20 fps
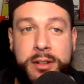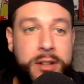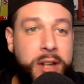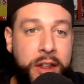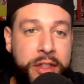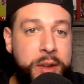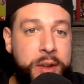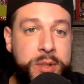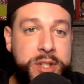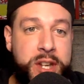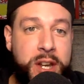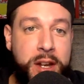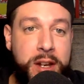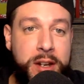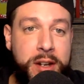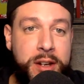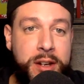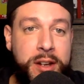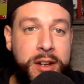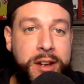Nothing was good.
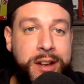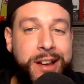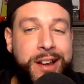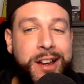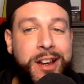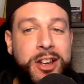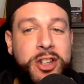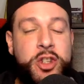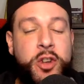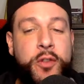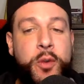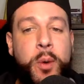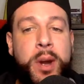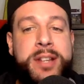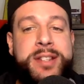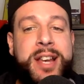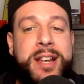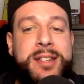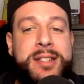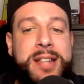So if you
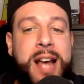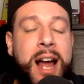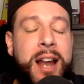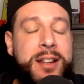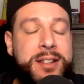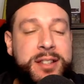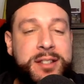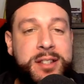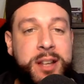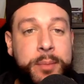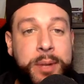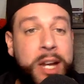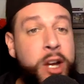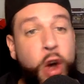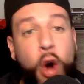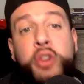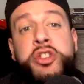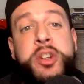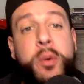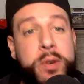want to take solace in something,
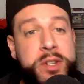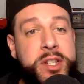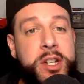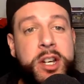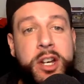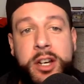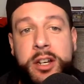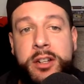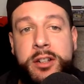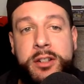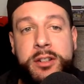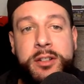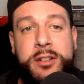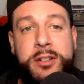coaching wasn't good.